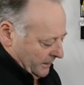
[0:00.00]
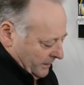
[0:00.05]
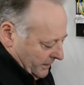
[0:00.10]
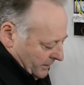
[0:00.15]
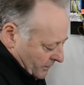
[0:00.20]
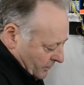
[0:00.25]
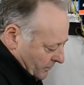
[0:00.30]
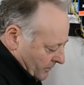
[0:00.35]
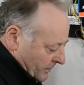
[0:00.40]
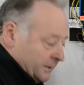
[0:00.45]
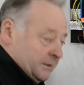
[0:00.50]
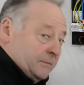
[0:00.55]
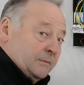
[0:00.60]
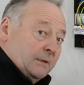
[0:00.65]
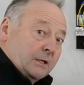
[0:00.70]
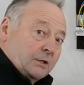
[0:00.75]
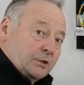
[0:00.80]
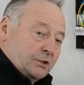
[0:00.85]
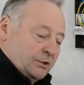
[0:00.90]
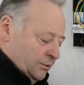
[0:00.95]
You must make
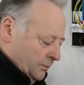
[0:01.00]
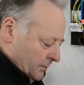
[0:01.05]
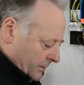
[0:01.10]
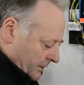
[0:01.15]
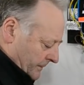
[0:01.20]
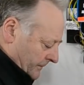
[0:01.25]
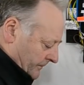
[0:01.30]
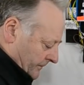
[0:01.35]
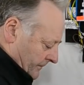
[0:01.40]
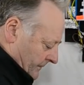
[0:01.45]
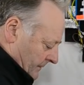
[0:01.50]
sure